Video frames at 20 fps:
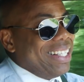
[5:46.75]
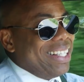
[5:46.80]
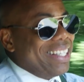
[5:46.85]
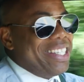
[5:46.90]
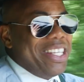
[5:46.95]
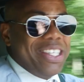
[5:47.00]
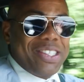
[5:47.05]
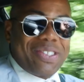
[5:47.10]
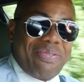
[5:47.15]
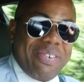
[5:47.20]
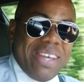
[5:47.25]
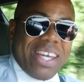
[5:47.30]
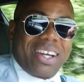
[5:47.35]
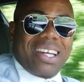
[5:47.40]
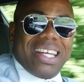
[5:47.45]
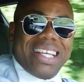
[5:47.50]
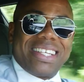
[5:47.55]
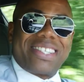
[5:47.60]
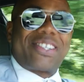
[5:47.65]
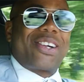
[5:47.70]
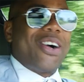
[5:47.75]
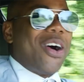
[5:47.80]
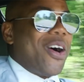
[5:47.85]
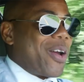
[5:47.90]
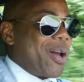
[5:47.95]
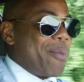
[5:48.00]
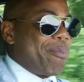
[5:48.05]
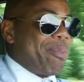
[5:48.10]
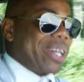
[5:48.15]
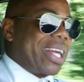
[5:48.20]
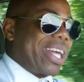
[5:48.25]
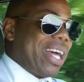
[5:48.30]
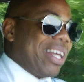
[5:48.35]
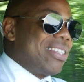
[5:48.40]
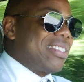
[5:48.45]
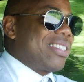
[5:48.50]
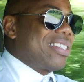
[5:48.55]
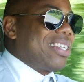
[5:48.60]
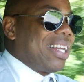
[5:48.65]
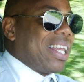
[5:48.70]
This vehicle has gone up
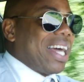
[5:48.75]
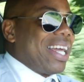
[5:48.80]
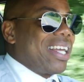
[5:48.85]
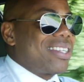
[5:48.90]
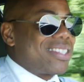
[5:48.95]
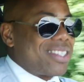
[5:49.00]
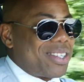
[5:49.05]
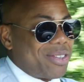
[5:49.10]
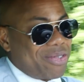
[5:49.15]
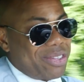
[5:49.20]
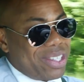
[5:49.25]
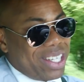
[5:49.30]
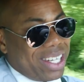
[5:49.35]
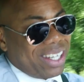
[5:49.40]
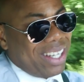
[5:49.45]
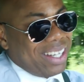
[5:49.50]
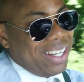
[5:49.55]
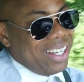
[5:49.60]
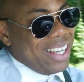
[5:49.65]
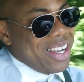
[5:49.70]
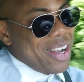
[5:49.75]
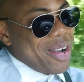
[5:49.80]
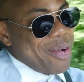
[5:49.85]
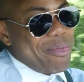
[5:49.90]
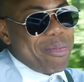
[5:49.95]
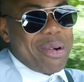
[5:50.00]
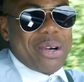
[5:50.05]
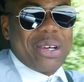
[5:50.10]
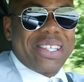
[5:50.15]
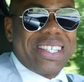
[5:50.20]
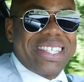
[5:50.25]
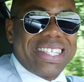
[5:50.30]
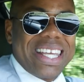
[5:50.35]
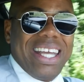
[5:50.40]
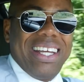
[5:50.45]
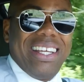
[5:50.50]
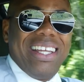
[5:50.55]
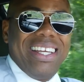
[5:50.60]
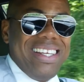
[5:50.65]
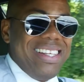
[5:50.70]
against the likes of the
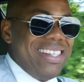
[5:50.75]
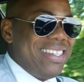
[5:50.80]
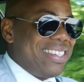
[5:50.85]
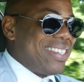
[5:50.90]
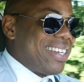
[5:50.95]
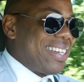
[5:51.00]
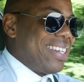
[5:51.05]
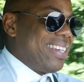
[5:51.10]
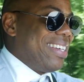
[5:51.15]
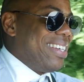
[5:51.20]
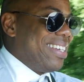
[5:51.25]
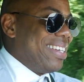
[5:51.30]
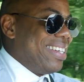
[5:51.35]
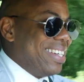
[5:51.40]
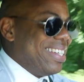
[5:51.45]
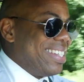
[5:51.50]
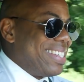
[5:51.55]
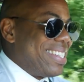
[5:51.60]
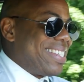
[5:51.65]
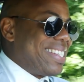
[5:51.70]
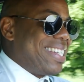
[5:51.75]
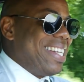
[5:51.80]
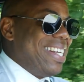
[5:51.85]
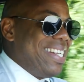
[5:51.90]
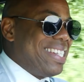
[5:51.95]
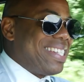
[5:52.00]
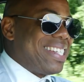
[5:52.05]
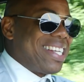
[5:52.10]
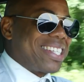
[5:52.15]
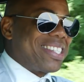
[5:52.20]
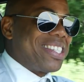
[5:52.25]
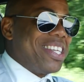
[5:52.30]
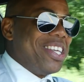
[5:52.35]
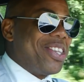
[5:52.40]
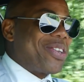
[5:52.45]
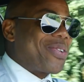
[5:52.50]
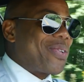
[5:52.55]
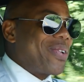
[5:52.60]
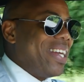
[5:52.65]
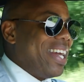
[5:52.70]
Mercedes
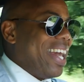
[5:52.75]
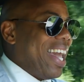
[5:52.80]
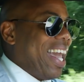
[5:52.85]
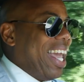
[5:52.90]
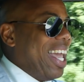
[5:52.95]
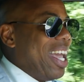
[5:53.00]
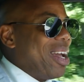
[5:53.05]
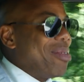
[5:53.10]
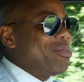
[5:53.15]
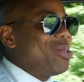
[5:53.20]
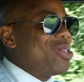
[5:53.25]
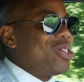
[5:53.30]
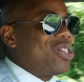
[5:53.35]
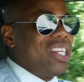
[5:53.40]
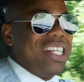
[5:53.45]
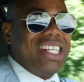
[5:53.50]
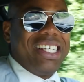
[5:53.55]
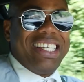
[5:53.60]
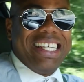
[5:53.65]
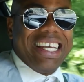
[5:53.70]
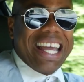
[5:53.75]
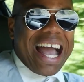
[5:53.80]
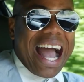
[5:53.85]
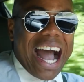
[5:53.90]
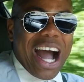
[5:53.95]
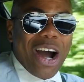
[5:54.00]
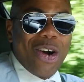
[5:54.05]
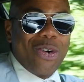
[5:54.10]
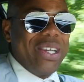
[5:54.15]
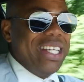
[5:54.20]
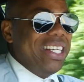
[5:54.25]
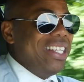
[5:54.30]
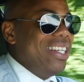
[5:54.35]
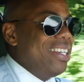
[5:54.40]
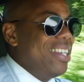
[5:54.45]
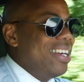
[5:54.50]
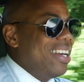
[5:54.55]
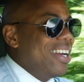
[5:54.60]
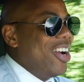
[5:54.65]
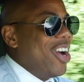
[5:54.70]
C63 AMG, the Audi
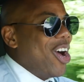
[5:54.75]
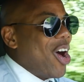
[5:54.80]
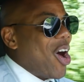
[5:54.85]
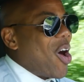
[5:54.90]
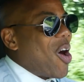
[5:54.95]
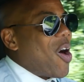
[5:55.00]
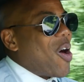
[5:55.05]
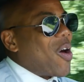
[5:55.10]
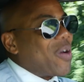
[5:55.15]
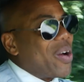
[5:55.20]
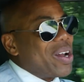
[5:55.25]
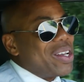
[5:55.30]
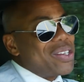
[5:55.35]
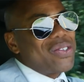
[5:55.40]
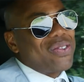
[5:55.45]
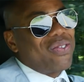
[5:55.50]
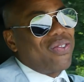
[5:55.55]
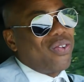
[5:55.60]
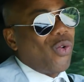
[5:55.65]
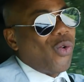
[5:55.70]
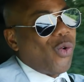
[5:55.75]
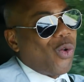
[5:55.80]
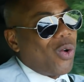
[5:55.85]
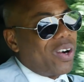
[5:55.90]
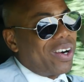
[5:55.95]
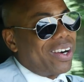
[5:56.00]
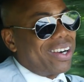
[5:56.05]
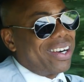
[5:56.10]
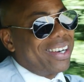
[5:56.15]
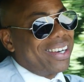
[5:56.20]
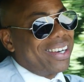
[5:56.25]
RS4.